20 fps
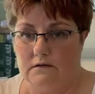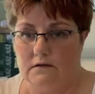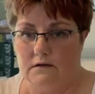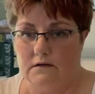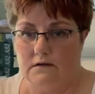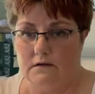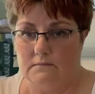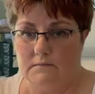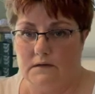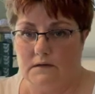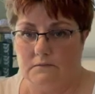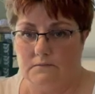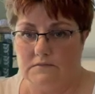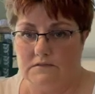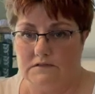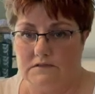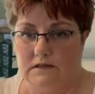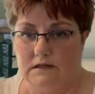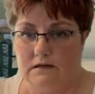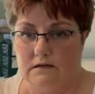and I make a
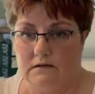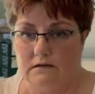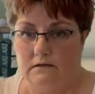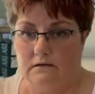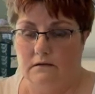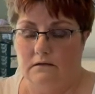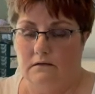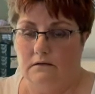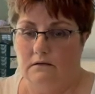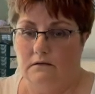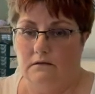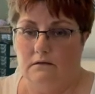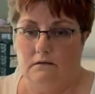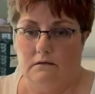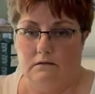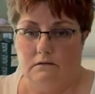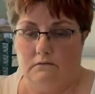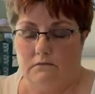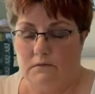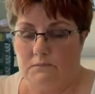mistake,
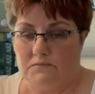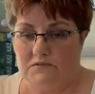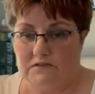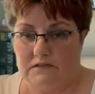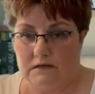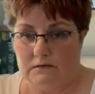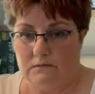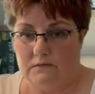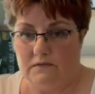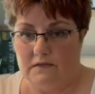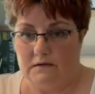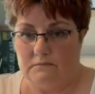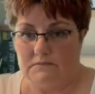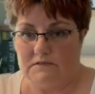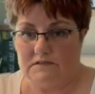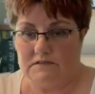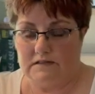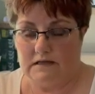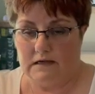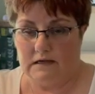well, I'm stuck with that
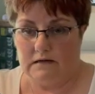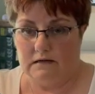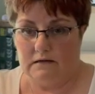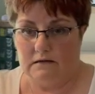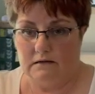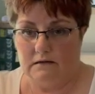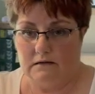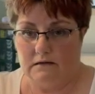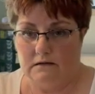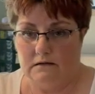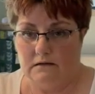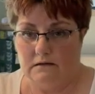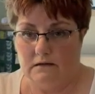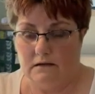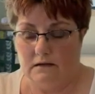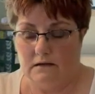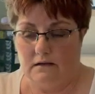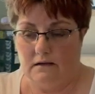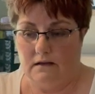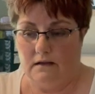mistake
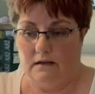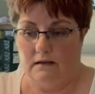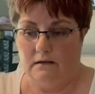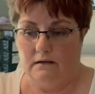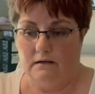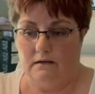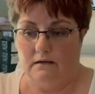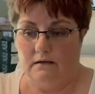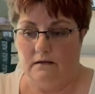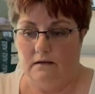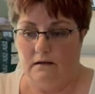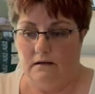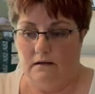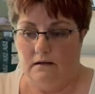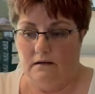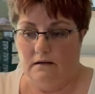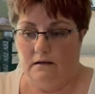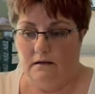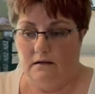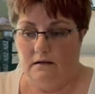and
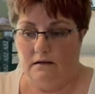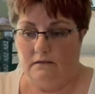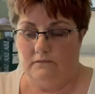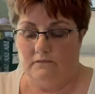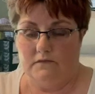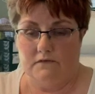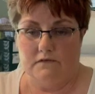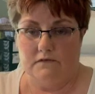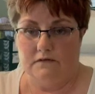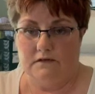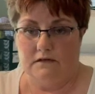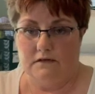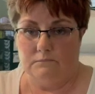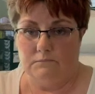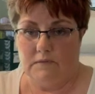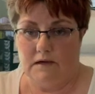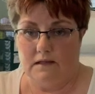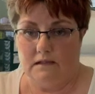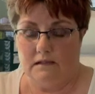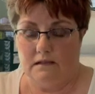I still need
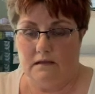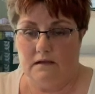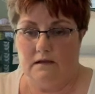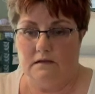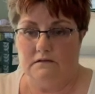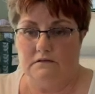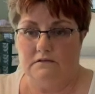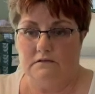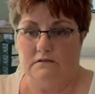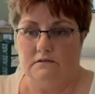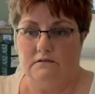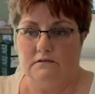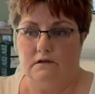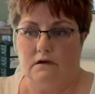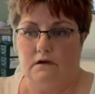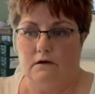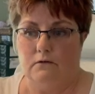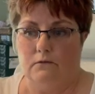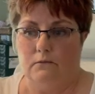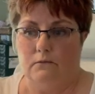my lines, and
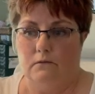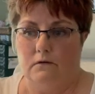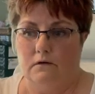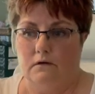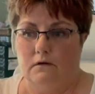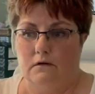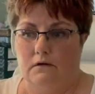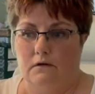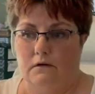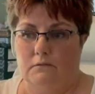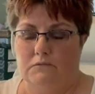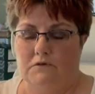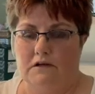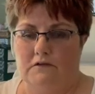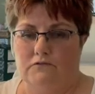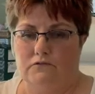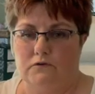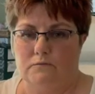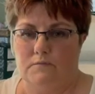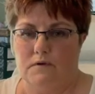so I'm gonna
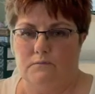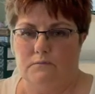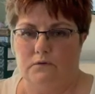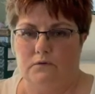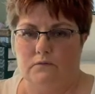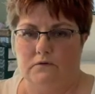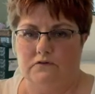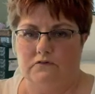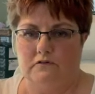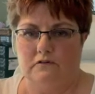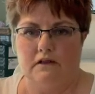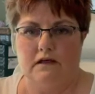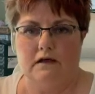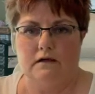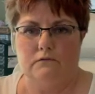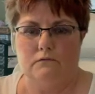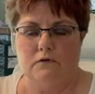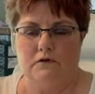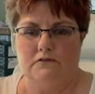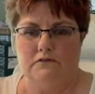have to remember which
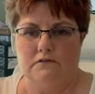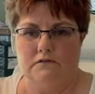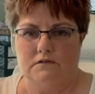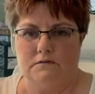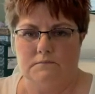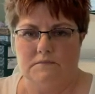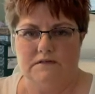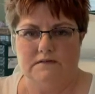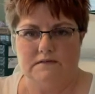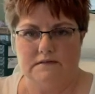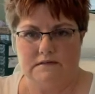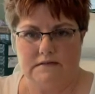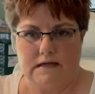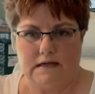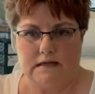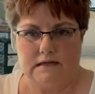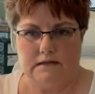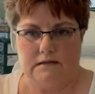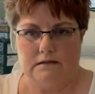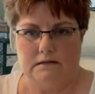line wasn't the
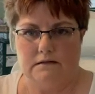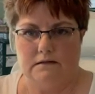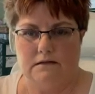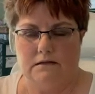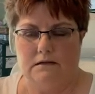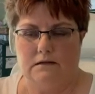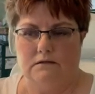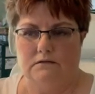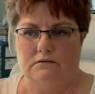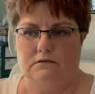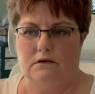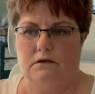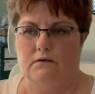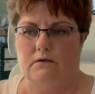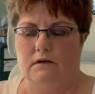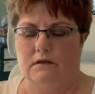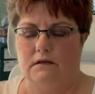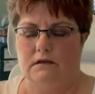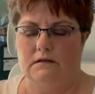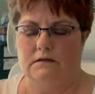mistake. So
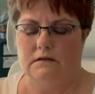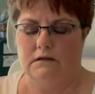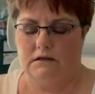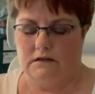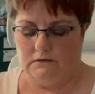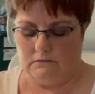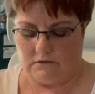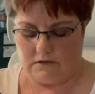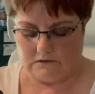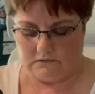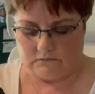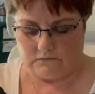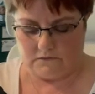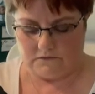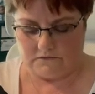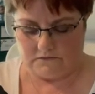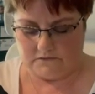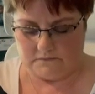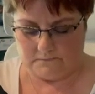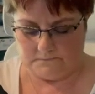I like the heat erase
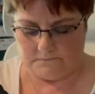ones.